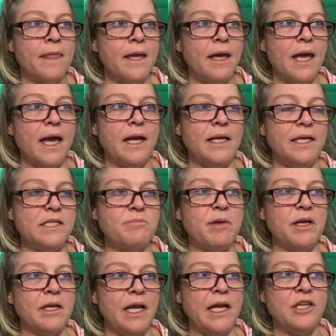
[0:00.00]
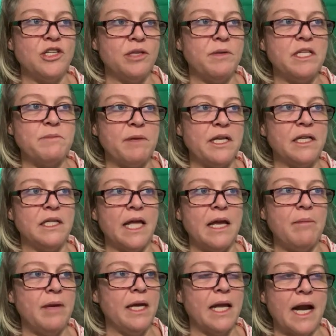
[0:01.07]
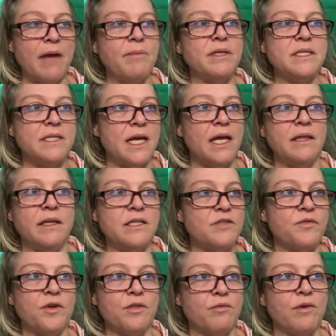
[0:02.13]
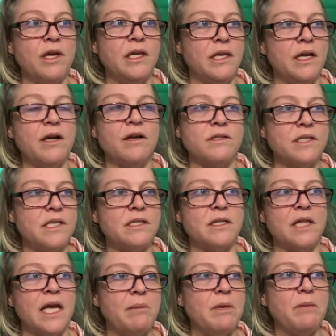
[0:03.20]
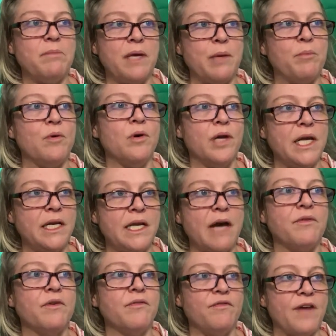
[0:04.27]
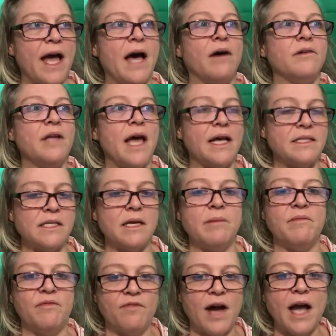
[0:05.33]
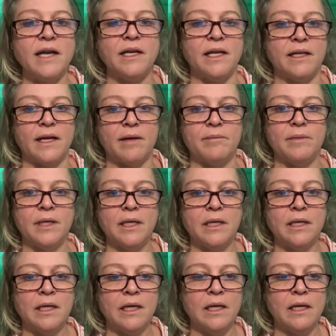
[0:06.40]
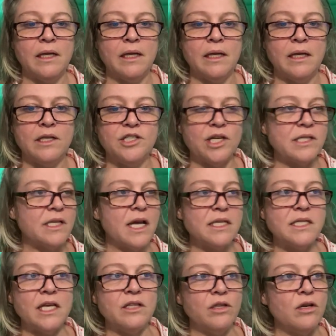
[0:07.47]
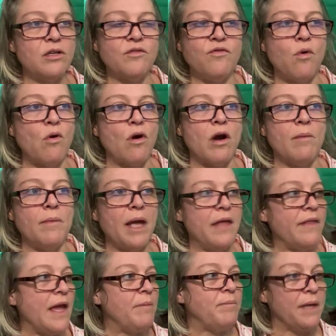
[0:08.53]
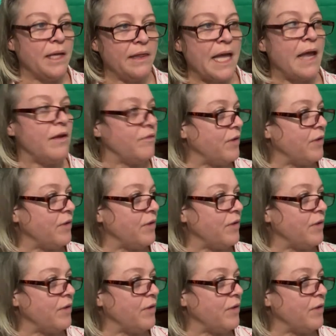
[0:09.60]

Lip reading: And he's been claiming, and I've been saying this for 3 years, he's claiming people he never found as him finding them. Just because he looked for them and they